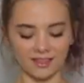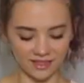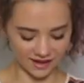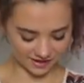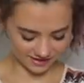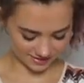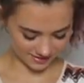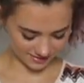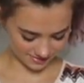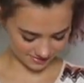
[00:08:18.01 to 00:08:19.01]
Like,
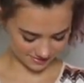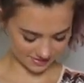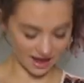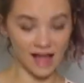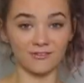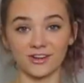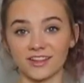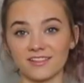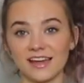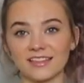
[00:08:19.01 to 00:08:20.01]
I
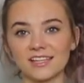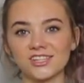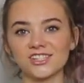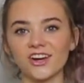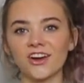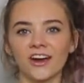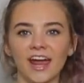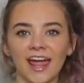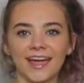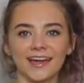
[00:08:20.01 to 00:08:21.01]
really like this
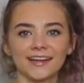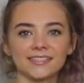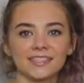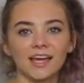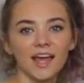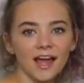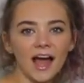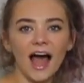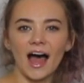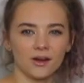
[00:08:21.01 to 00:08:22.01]
shirt, and
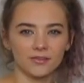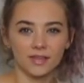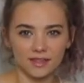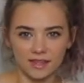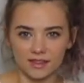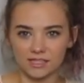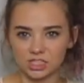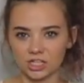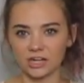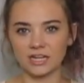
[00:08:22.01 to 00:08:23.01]
I don't think that
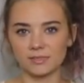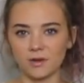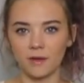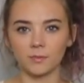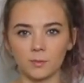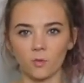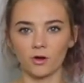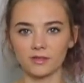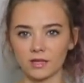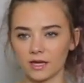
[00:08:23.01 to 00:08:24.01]
this shirt is probably
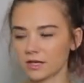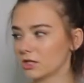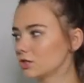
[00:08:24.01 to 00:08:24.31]
more than